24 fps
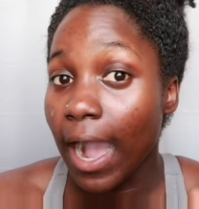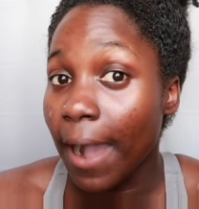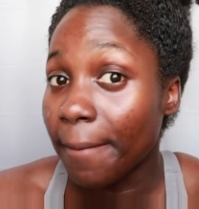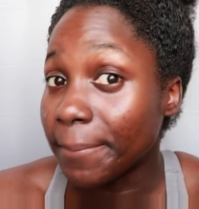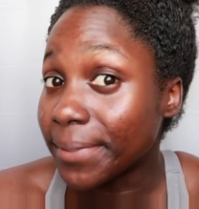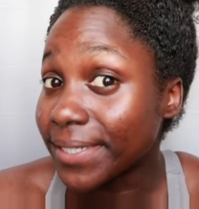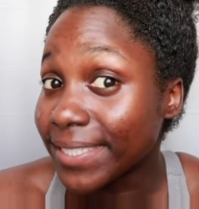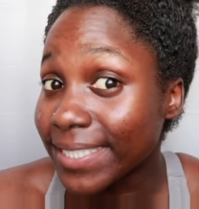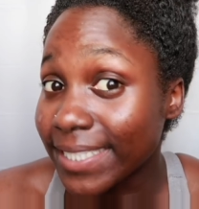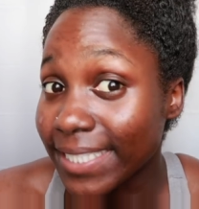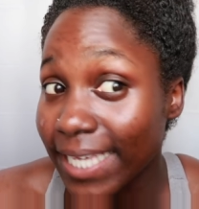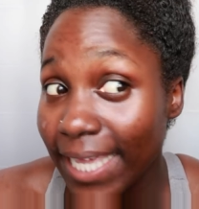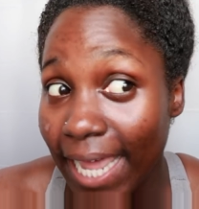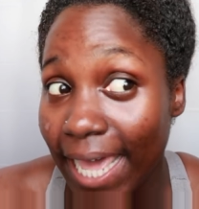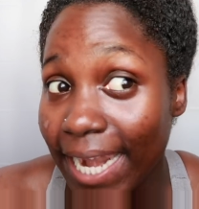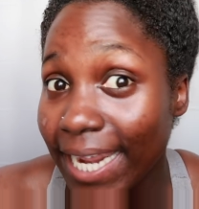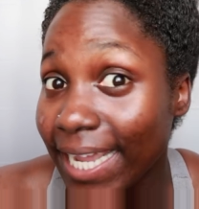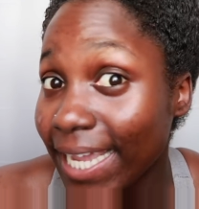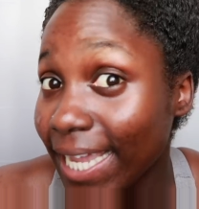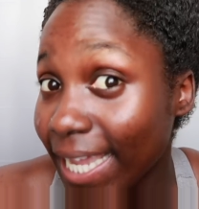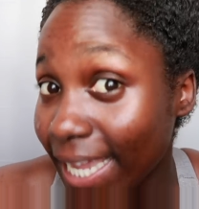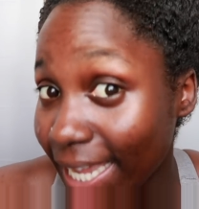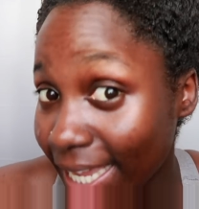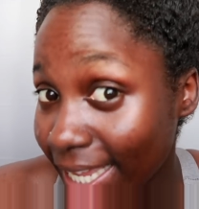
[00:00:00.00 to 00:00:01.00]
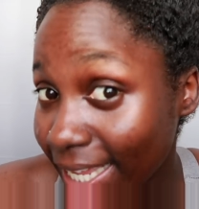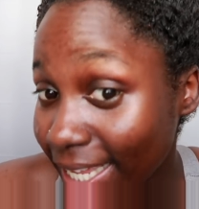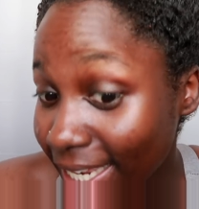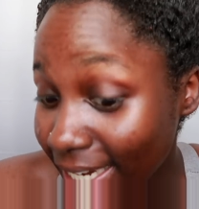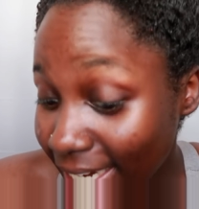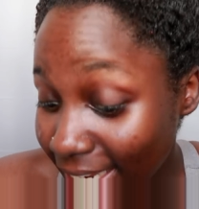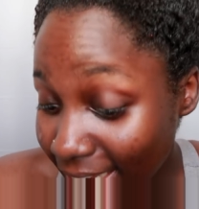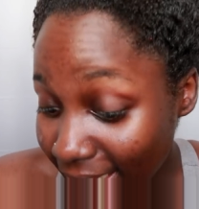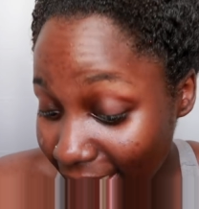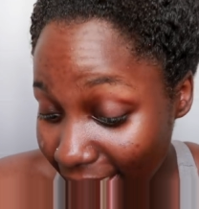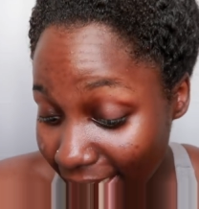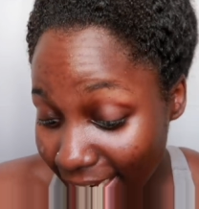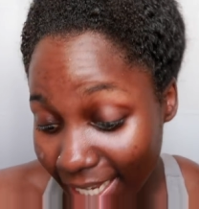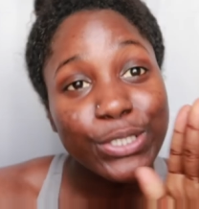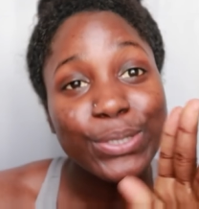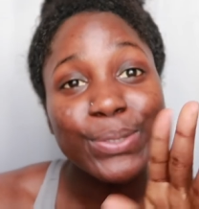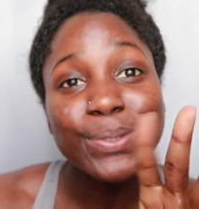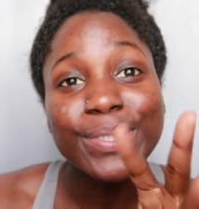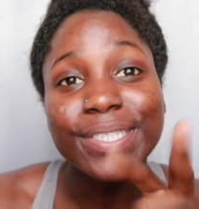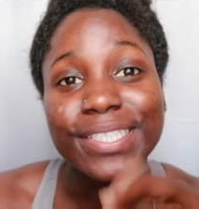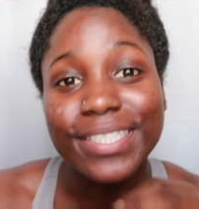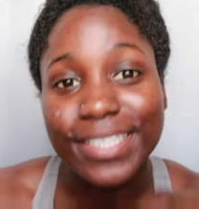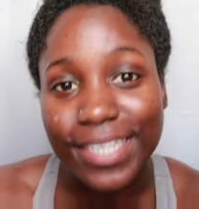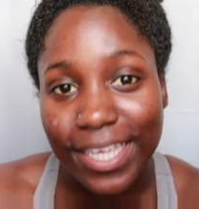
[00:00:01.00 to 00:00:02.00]
I'ma say that again.
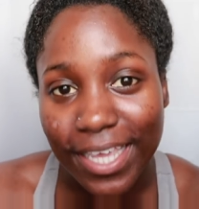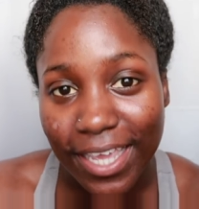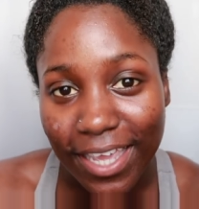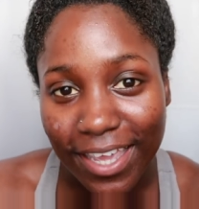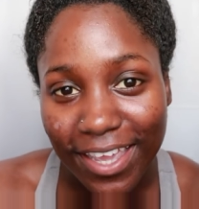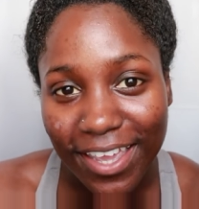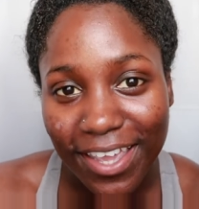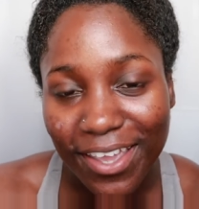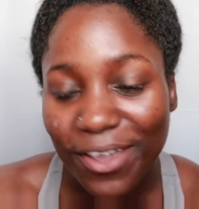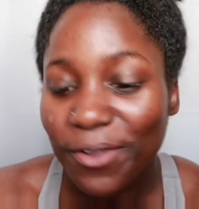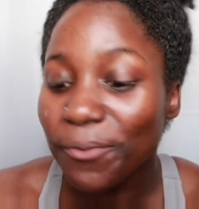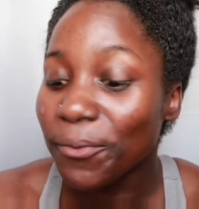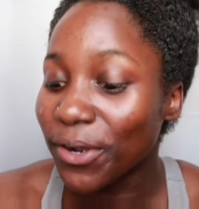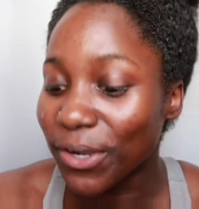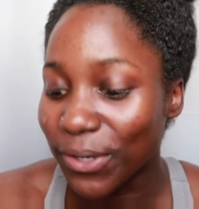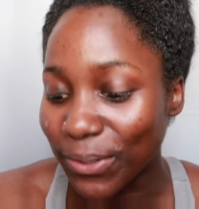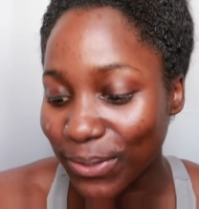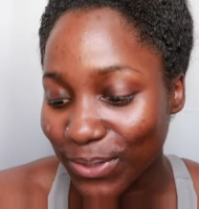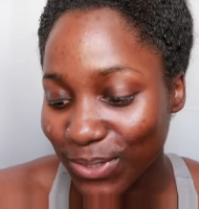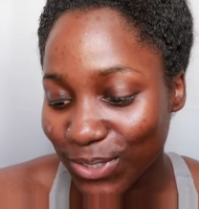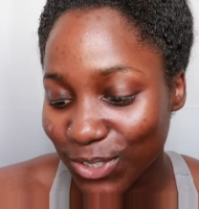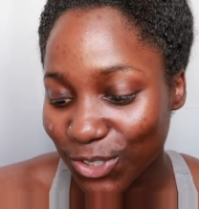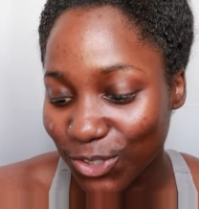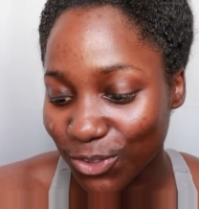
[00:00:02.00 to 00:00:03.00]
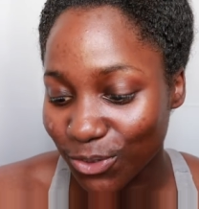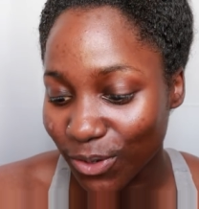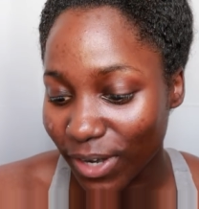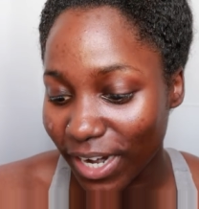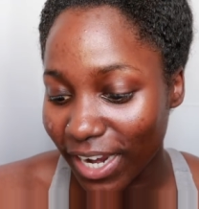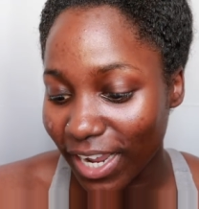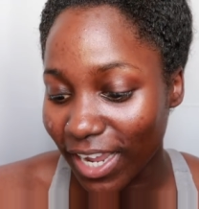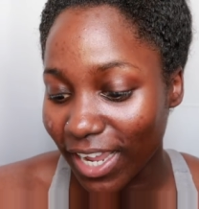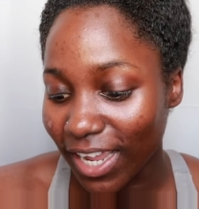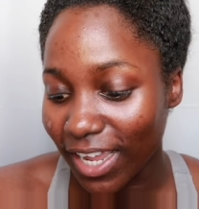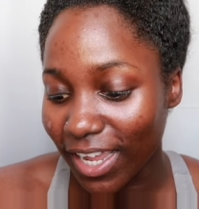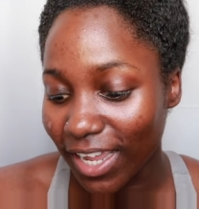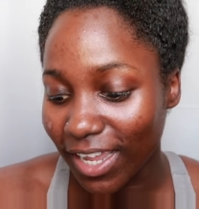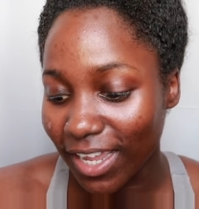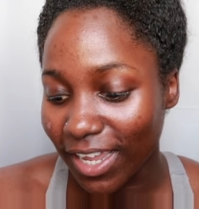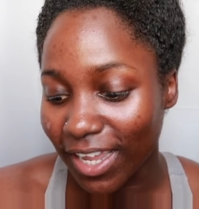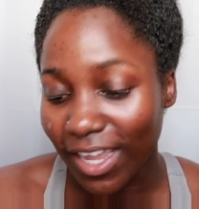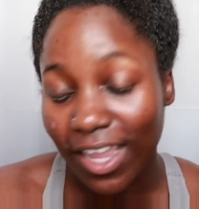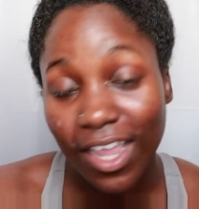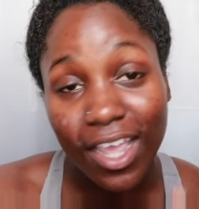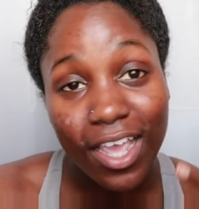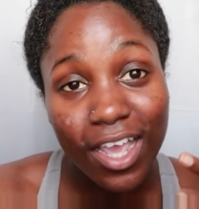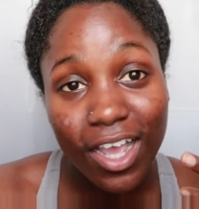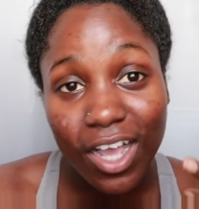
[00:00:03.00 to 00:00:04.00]
Today we're going to try
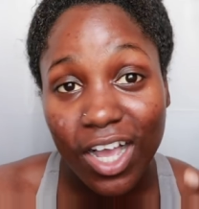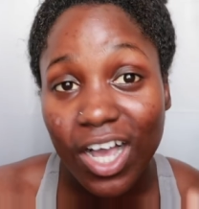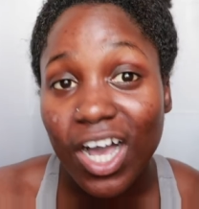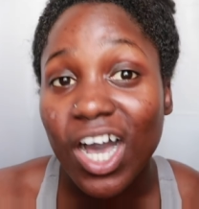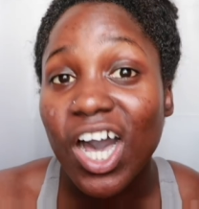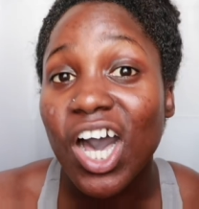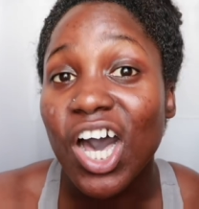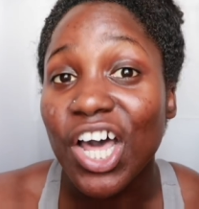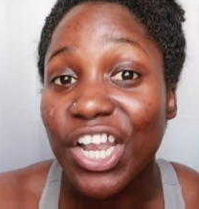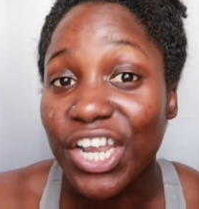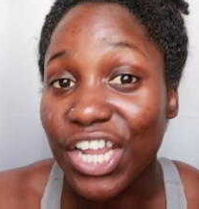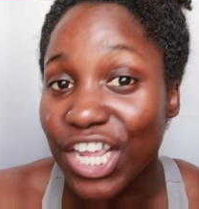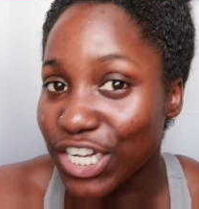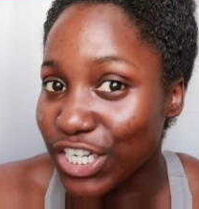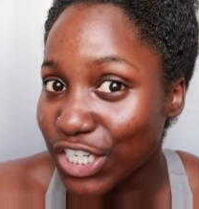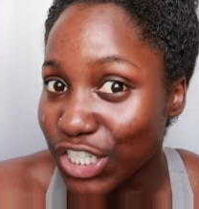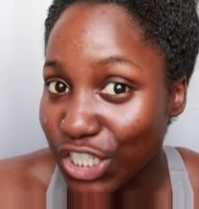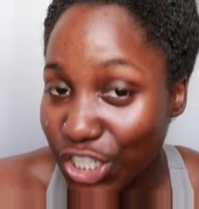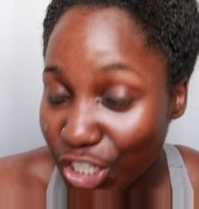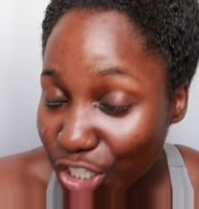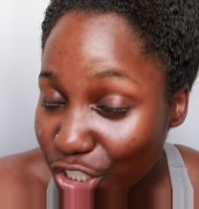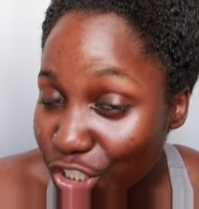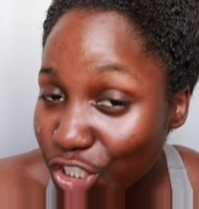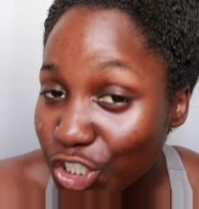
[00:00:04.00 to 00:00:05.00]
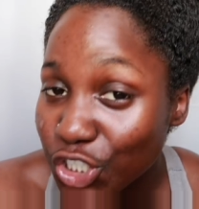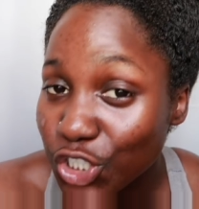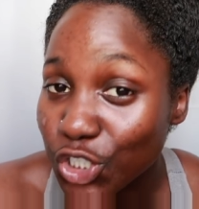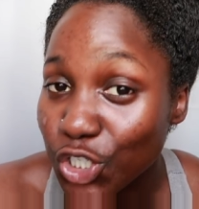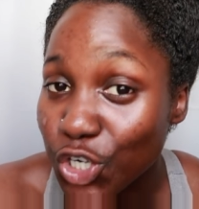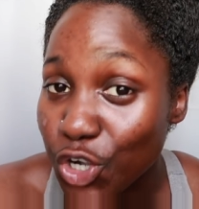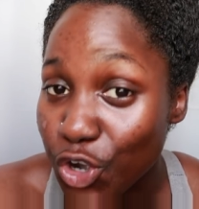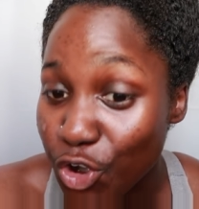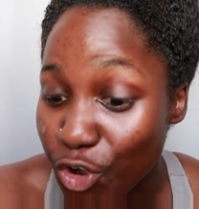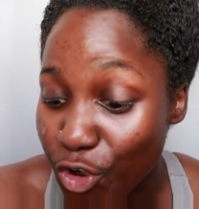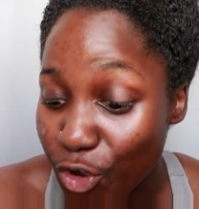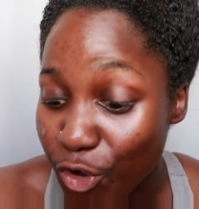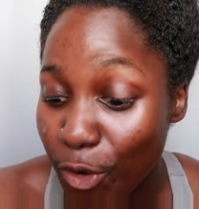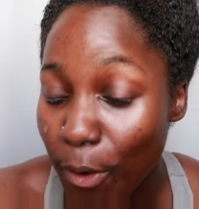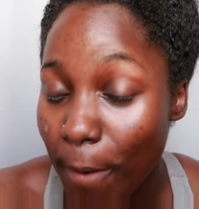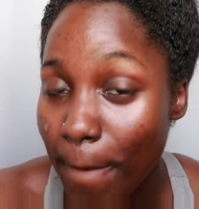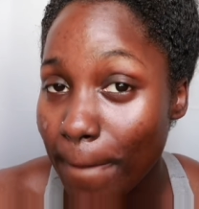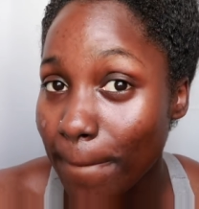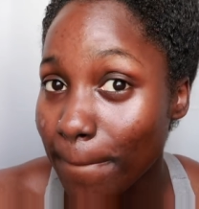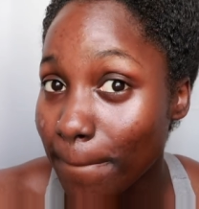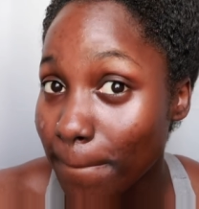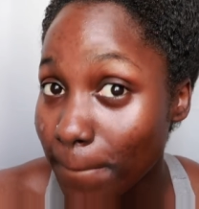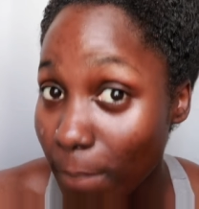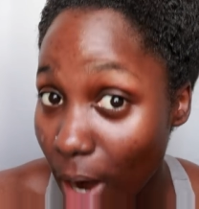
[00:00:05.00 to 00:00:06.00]
a
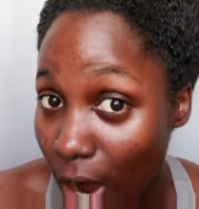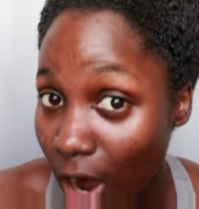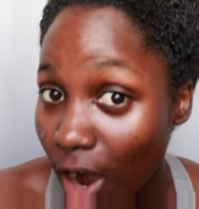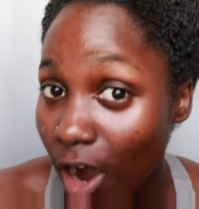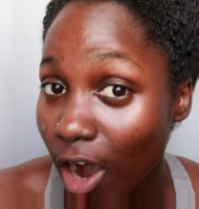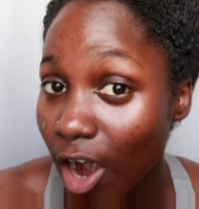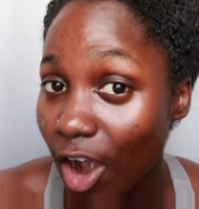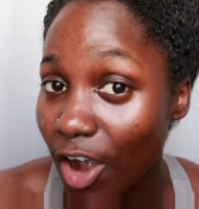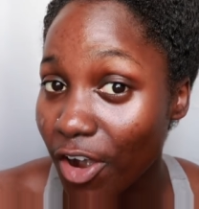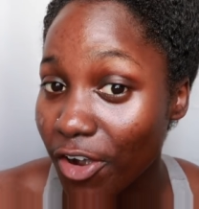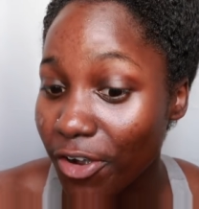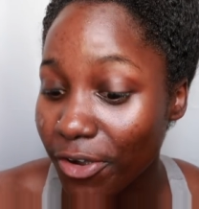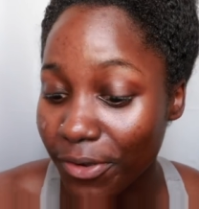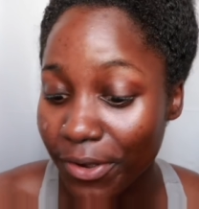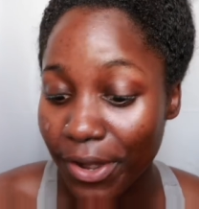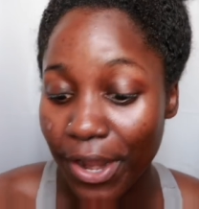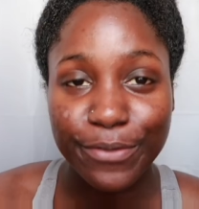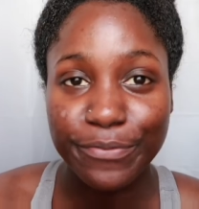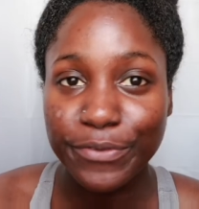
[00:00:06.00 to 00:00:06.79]
conditioner bar.